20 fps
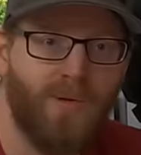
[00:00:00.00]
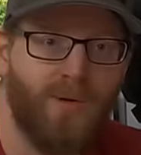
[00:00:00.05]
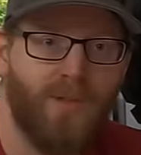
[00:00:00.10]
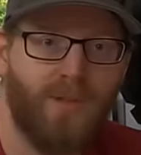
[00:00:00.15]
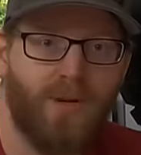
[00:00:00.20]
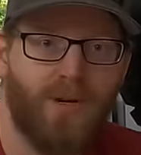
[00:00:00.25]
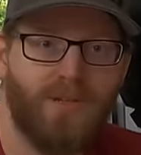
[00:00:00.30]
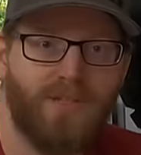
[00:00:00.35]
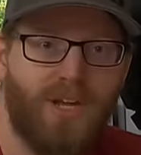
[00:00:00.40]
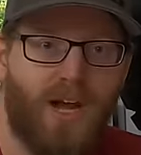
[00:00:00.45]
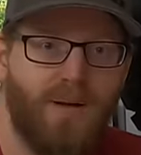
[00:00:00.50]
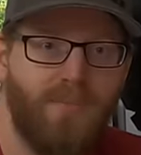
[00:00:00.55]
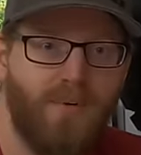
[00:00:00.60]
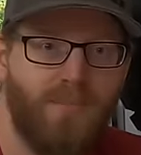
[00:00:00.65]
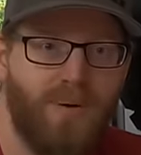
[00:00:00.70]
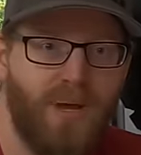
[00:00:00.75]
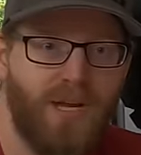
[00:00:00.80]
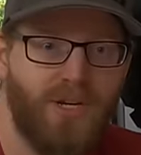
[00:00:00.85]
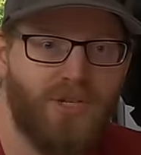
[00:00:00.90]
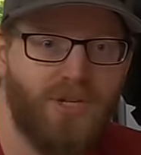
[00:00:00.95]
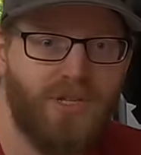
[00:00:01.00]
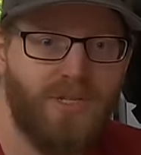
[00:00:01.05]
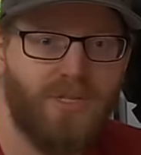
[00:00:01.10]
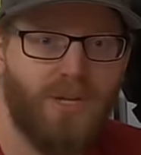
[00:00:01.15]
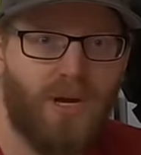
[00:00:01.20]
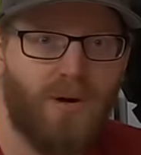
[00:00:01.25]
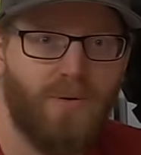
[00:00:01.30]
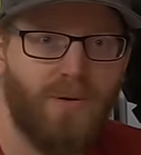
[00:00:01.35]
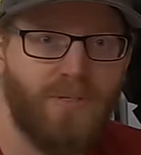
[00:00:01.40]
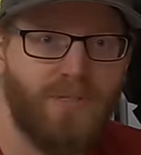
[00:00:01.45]
with a little time and
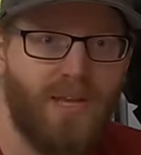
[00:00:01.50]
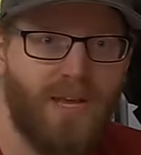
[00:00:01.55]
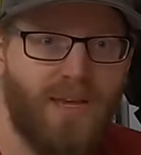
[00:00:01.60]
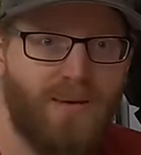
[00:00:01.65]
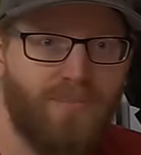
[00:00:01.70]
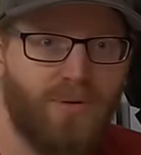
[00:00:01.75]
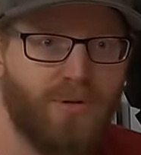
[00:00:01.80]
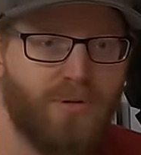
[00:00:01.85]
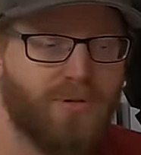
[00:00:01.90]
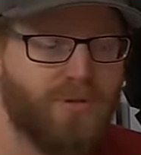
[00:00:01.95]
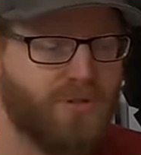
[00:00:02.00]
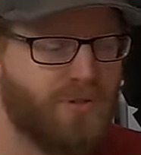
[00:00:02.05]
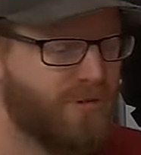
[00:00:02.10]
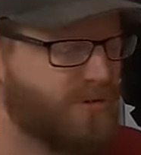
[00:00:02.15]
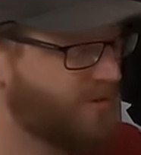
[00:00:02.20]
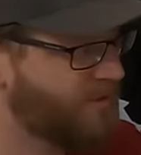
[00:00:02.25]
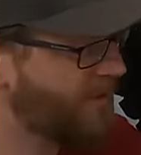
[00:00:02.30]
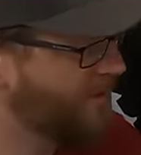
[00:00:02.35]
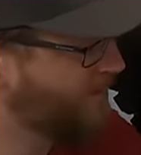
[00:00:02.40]
patience, I was able to